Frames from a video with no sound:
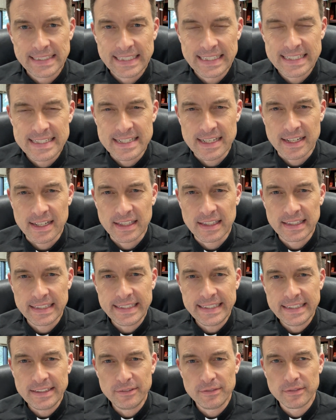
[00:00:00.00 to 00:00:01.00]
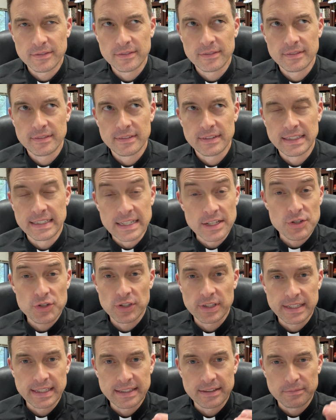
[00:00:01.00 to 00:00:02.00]
it's a clean,
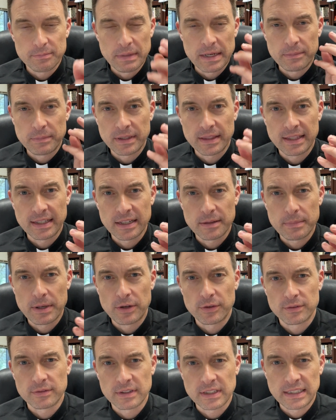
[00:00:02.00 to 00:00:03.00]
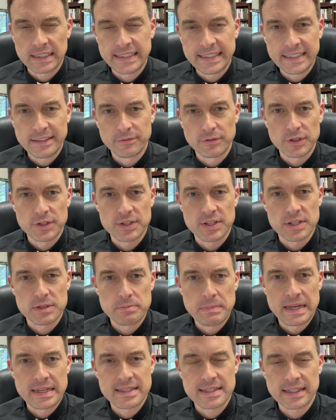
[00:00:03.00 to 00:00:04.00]
initially it made me think about clean
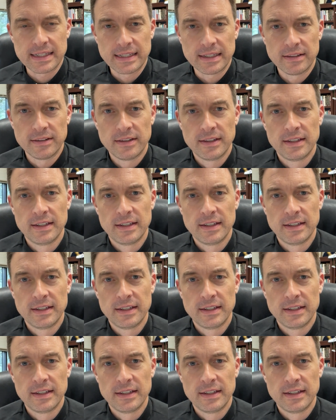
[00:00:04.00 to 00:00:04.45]
versus messy.